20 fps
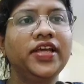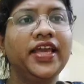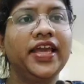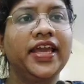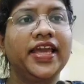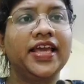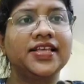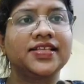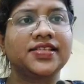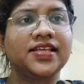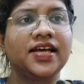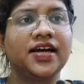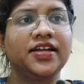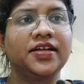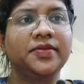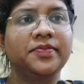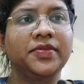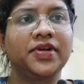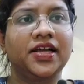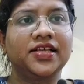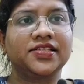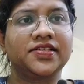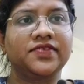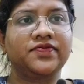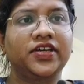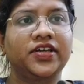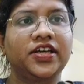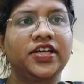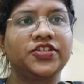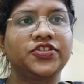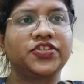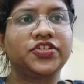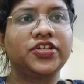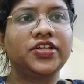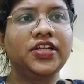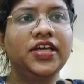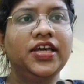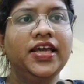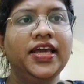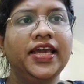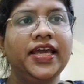to the ASRM classification.